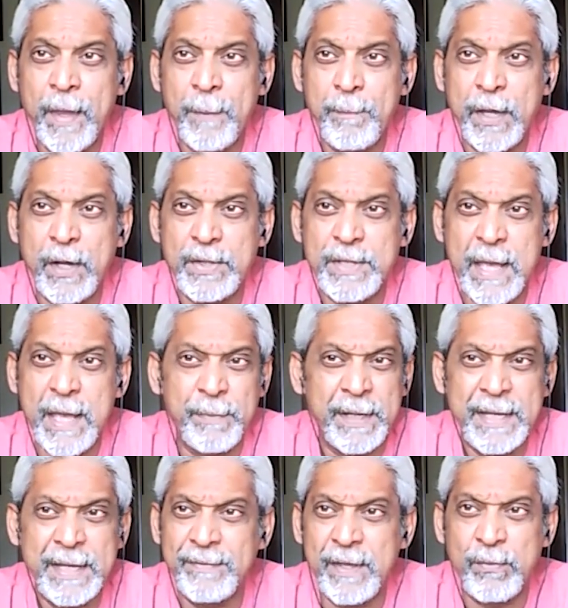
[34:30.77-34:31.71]
because I
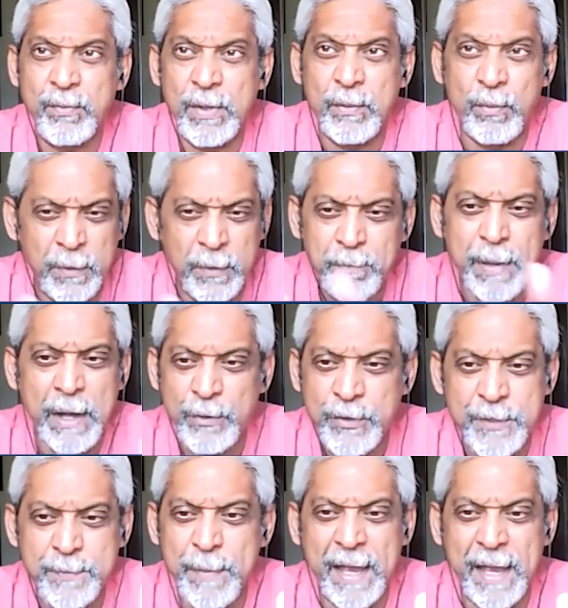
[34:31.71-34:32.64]
believe that we will
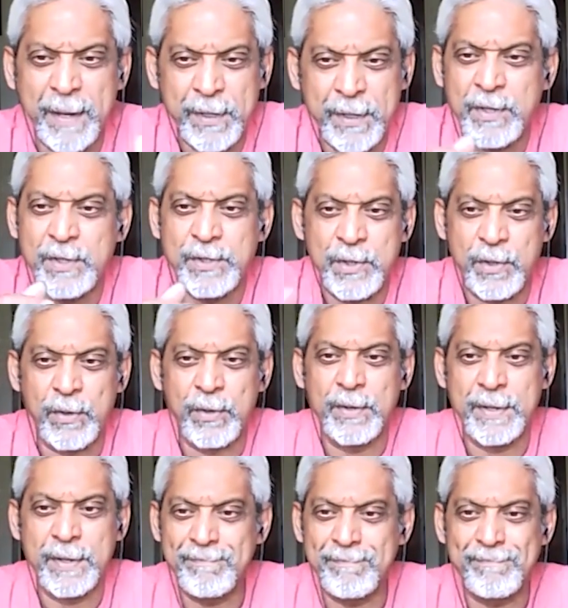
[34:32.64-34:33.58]
bounce back because, you know,